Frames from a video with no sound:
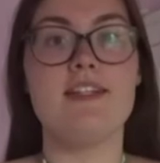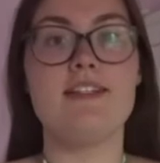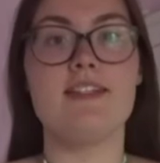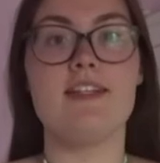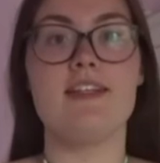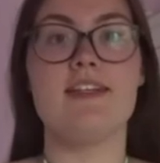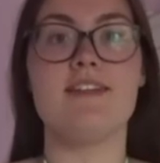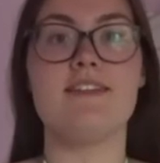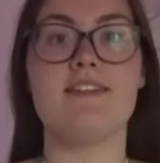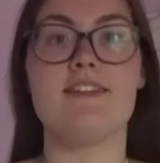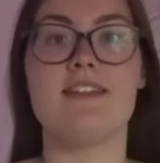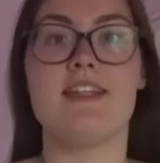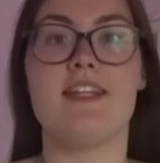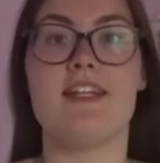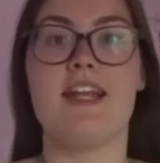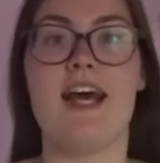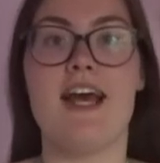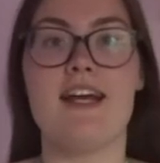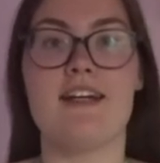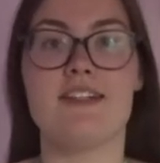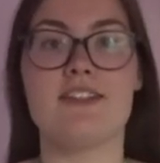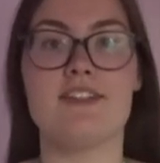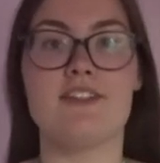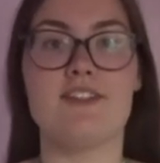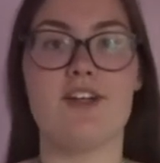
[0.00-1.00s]
is the
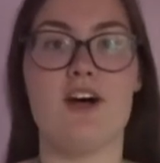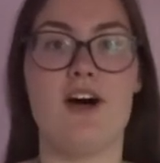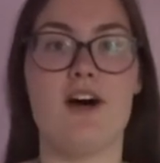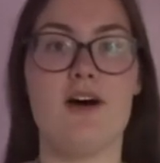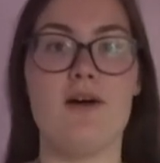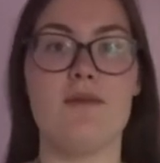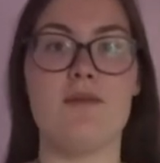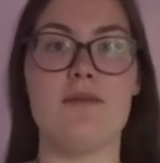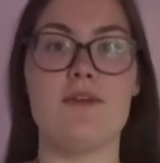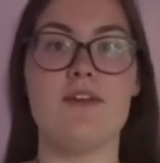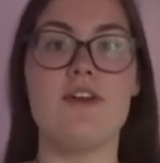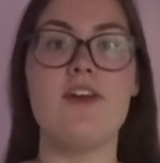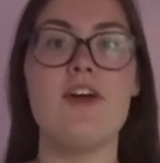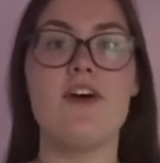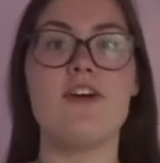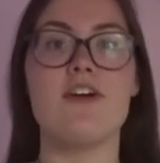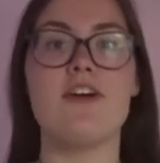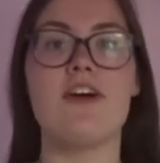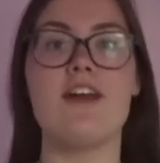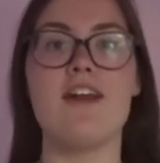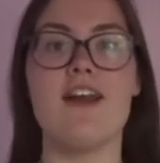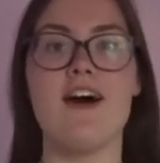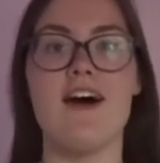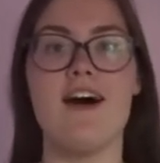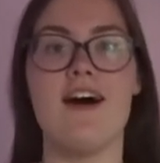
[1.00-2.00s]
next top. Not
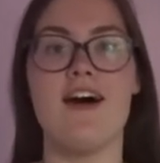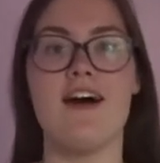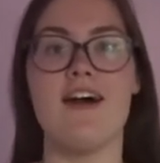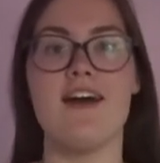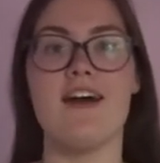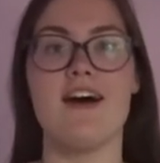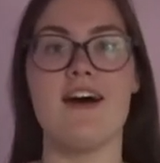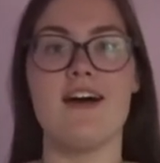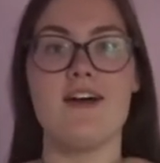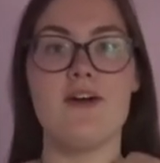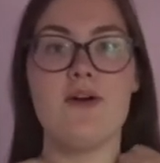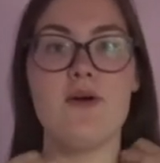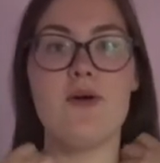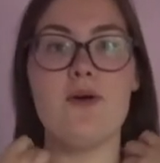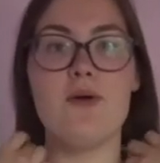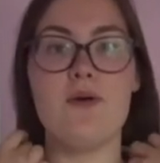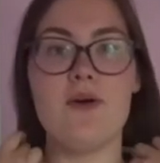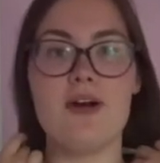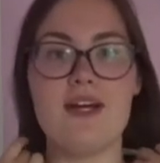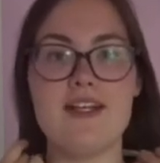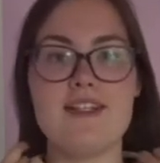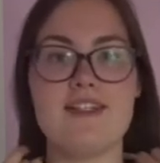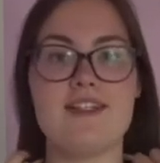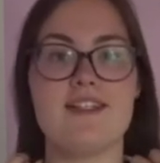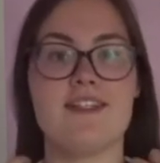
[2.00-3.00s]
gonna lie, I
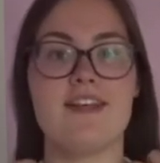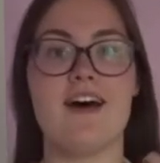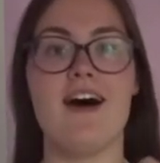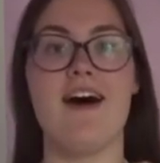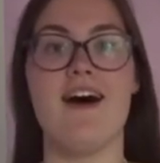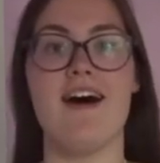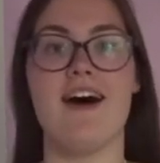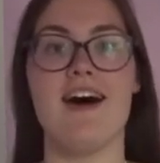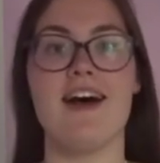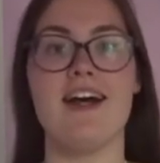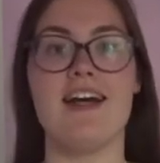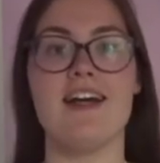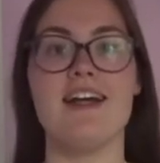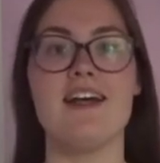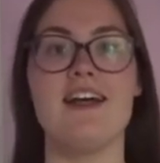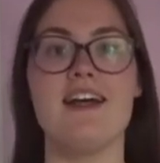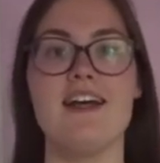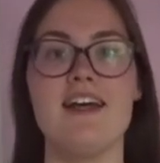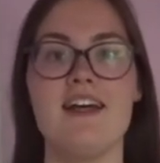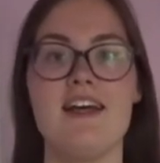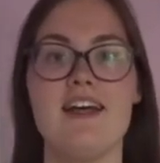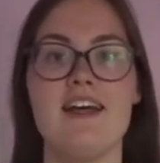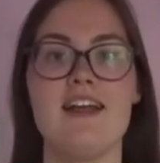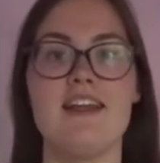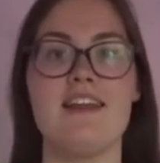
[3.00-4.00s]
always tie
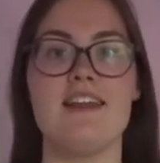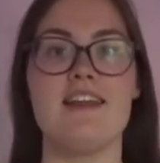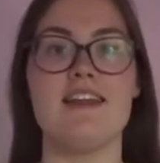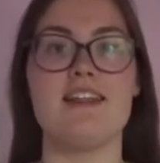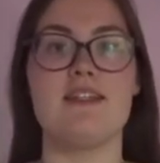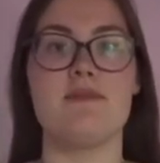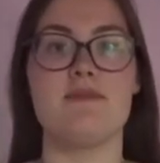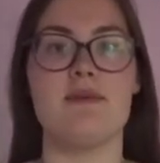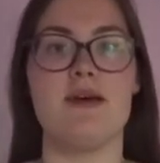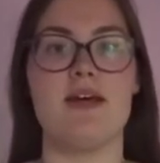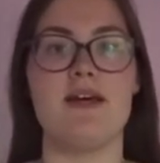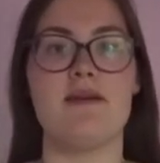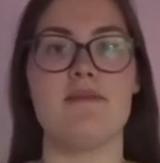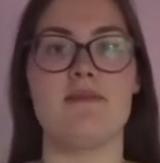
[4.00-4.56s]
this bit